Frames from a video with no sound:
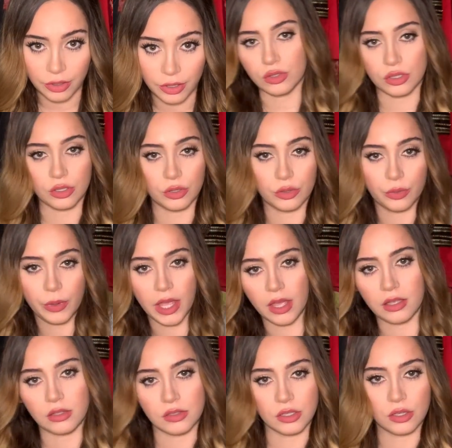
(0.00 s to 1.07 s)
Do it,
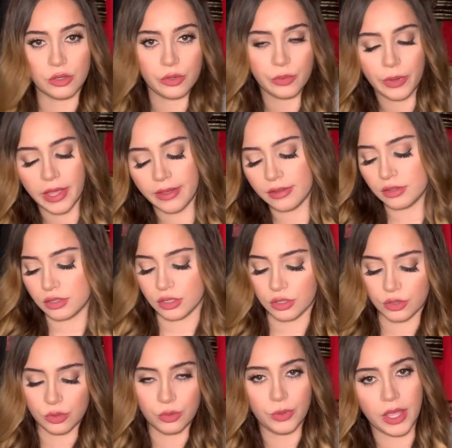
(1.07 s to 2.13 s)
do it,
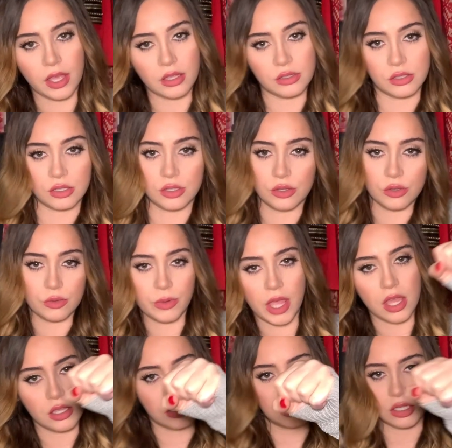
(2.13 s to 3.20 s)
do it, do it,
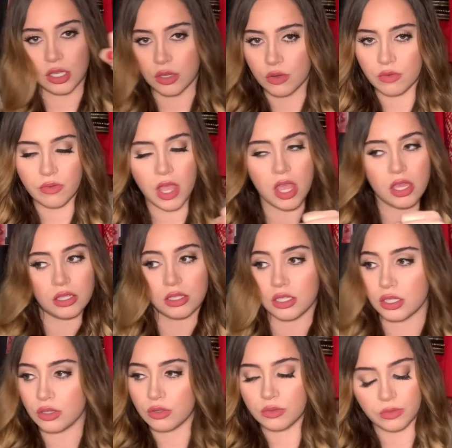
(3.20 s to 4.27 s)
do it,
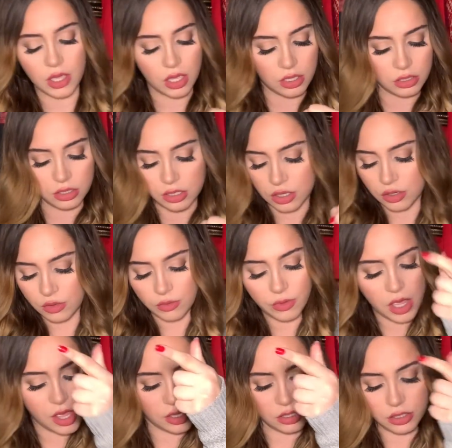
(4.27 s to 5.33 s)
do it, do
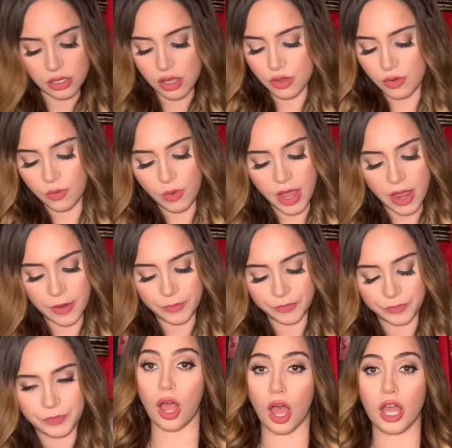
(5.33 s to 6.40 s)
it, do it.
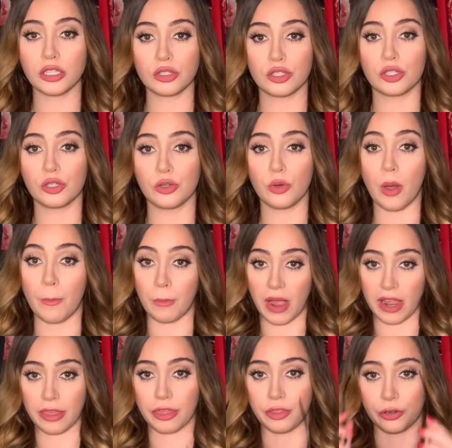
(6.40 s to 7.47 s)
On to
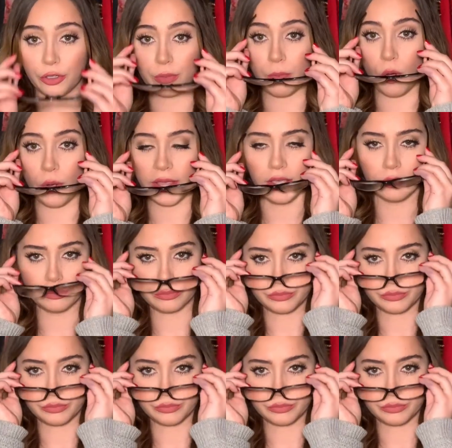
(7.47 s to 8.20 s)
my third point.